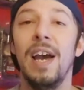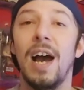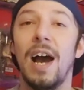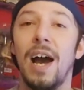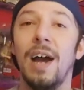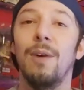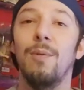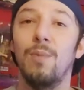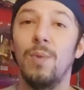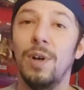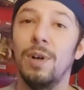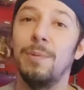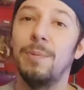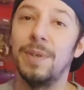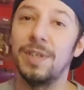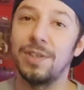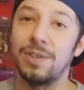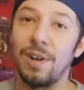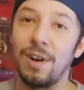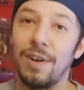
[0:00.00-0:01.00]
I will be
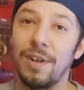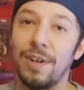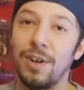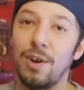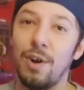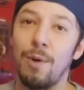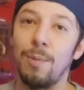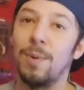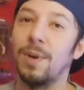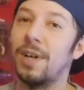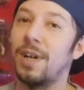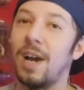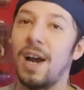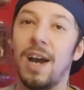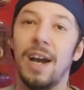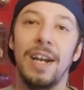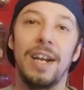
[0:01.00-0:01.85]
starting Cobra Kai,